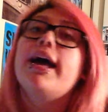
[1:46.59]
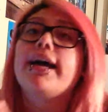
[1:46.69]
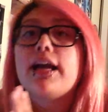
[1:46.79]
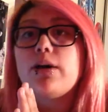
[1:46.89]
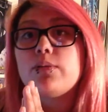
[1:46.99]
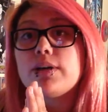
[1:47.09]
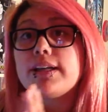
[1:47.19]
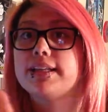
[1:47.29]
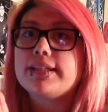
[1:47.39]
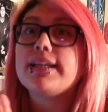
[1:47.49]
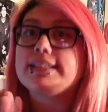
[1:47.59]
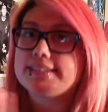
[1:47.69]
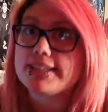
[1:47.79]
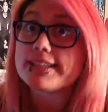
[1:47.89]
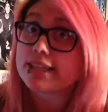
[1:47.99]
and it
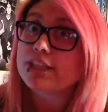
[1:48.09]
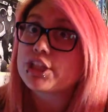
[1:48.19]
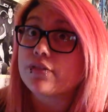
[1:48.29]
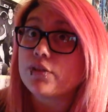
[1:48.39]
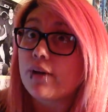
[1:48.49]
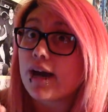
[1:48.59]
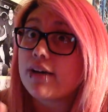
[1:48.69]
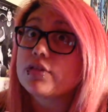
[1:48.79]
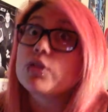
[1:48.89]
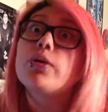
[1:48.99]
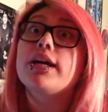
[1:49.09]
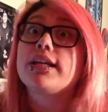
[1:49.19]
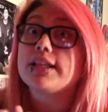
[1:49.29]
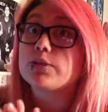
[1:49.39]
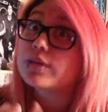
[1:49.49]
said ditch if you have to,
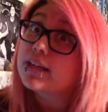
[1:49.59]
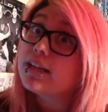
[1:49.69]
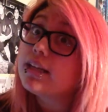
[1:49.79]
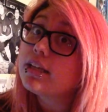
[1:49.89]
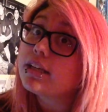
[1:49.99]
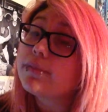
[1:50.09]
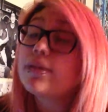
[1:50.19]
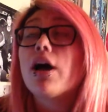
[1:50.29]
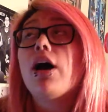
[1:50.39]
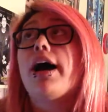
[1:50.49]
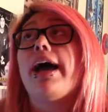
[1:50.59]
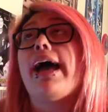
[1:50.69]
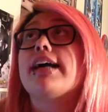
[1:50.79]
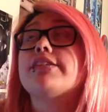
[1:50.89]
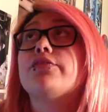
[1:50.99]
and that's what I did. I
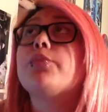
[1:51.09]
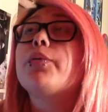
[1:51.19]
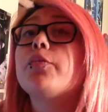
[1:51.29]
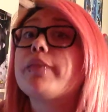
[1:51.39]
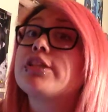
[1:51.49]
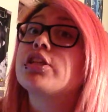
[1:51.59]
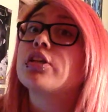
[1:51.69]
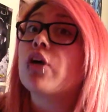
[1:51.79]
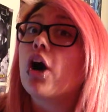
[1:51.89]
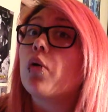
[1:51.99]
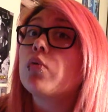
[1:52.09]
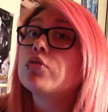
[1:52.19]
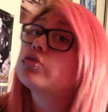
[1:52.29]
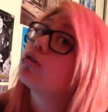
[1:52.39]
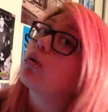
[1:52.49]
asked for permission though,
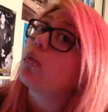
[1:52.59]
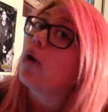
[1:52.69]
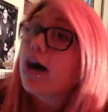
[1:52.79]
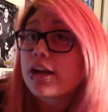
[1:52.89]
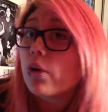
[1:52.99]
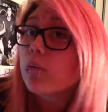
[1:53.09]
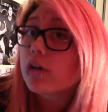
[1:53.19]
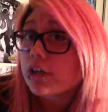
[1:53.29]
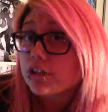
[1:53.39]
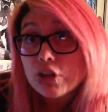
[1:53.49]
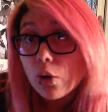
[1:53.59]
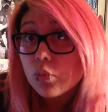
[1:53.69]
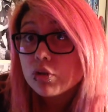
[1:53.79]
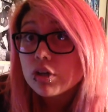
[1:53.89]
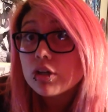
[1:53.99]
so I don't
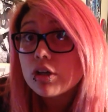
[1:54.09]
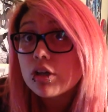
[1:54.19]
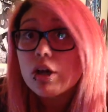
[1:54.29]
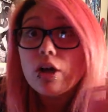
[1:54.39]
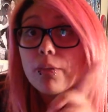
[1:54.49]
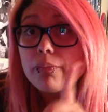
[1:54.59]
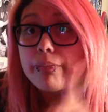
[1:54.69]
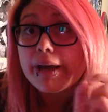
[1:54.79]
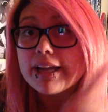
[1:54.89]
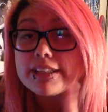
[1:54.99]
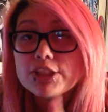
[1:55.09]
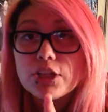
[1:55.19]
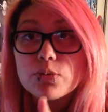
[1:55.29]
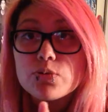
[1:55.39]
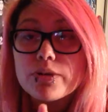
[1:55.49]
condone bad
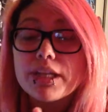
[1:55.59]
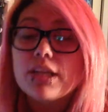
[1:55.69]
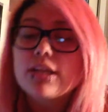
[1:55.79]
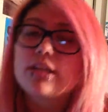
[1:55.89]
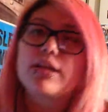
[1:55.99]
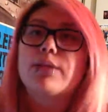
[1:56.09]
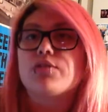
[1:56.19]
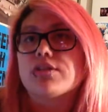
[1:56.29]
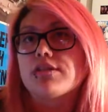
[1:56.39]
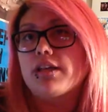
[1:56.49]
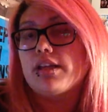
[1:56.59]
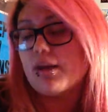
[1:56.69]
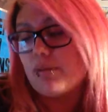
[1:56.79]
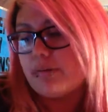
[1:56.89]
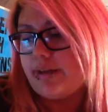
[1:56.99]
children. I'm just kidding.
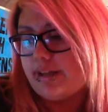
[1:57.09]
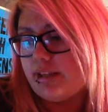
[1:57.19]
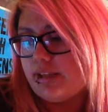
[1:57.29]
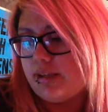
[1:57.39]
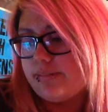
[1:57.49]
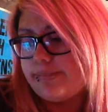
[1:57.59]
I'm a bad kid.